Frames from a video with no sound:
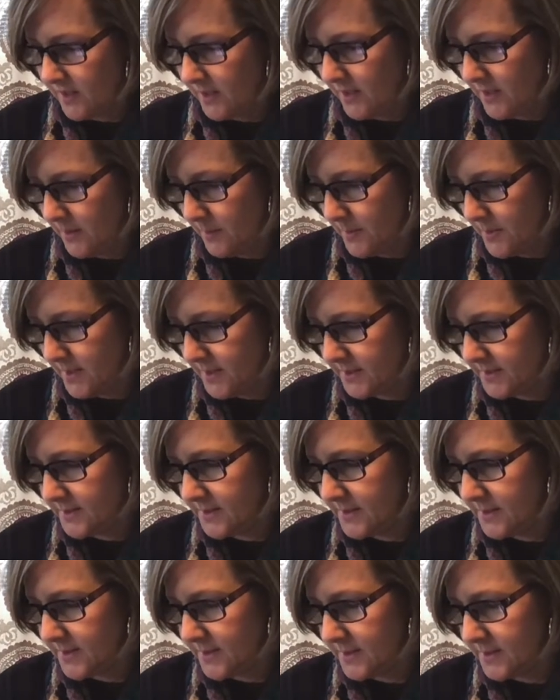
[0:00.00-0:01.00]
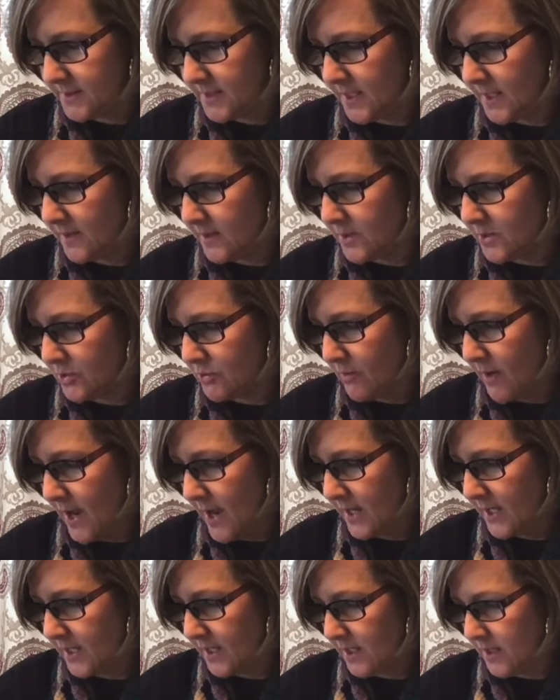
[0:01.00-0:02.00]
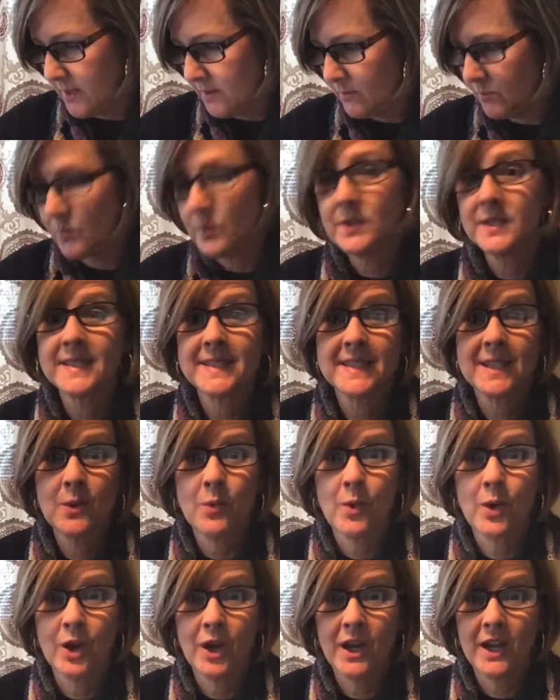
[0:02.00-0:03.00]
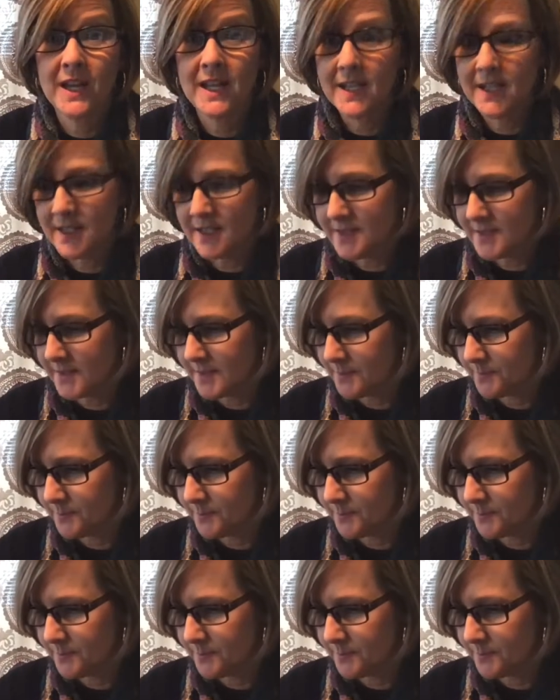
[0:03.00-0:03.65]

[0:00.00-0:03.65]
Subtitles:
I'm gonna see the tracking. We'll see where it is.